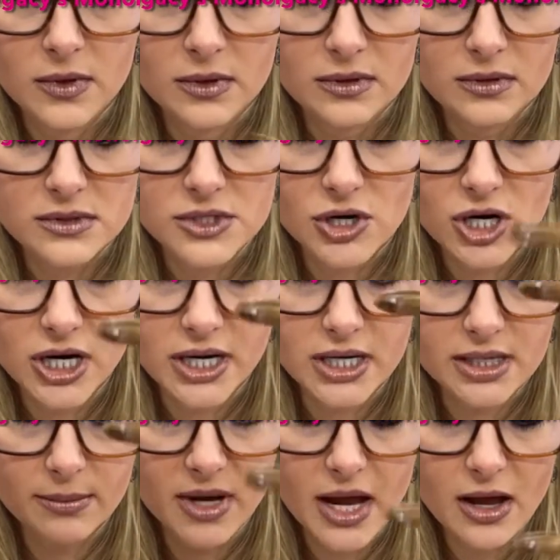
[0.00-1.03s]
Sorry,
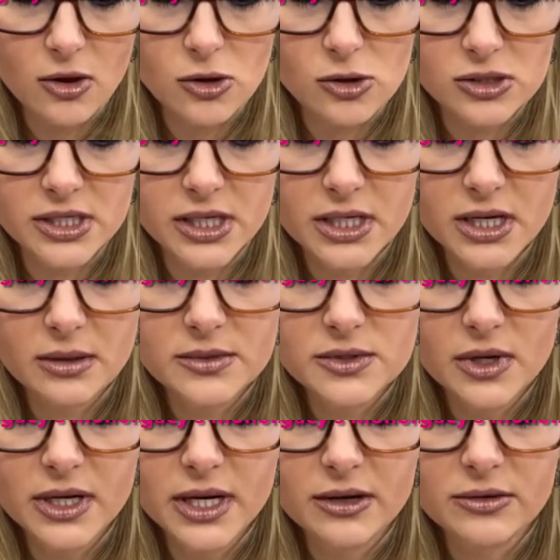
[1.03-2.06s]
I'm holding it up
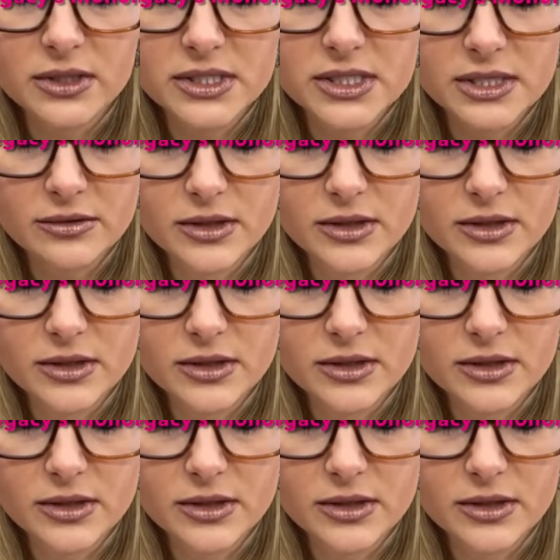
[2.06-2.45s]
so I can't really see